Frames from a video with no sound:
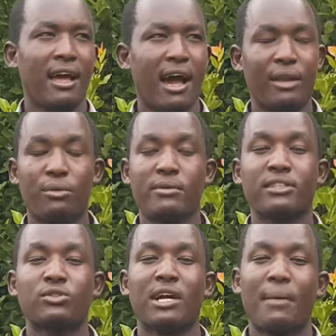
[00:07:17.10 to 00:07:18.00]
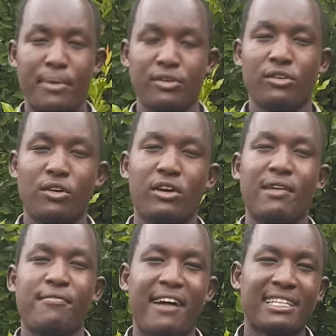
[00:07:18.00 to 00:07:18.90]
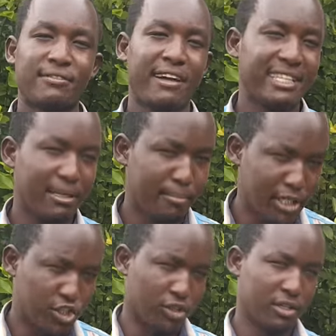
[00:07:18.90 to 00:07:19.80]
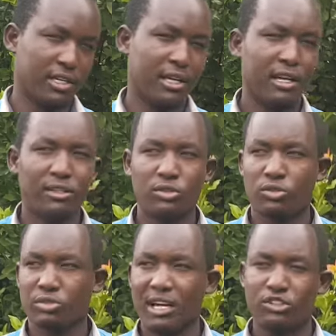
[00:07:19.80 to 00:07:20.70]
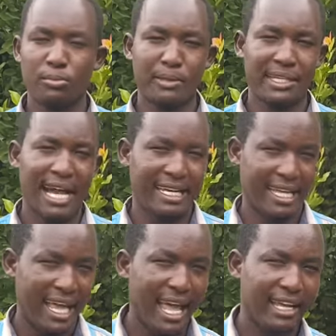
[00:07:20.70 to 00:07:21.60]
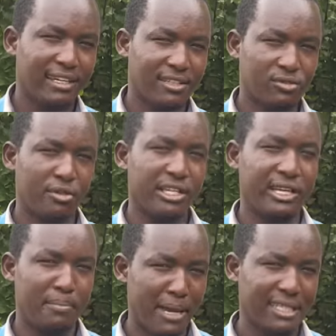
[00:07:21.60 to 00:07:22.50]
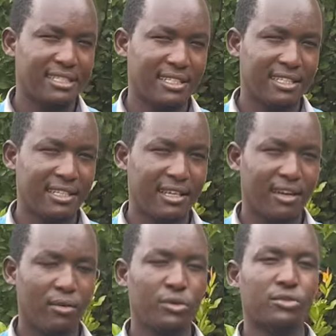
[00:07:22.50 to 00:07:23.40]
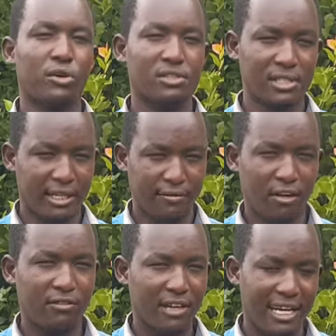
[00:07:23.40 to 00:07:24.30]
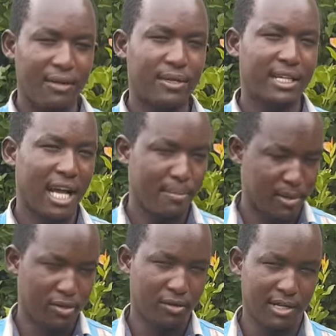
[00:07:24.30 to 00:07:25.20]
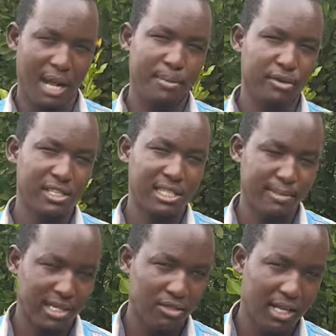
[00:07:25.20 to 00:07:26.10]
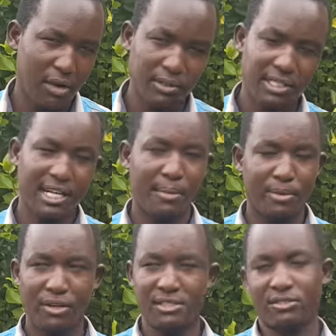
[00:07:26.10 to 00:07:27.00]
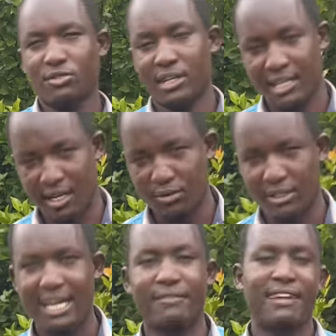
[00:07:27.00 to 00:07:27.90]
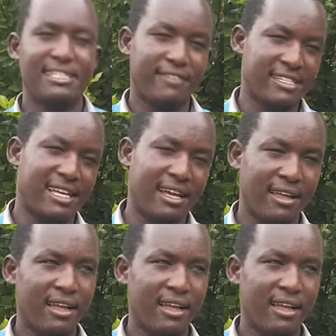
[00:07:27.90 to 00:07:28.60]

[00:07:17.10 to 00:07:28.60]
And we went to Kapedo on a fact-finding mission to try to bring an end to the debate which was revolving around Kapedo. Kapedo is in Baringo County, Kapedo is in Turkana County, and vice versa.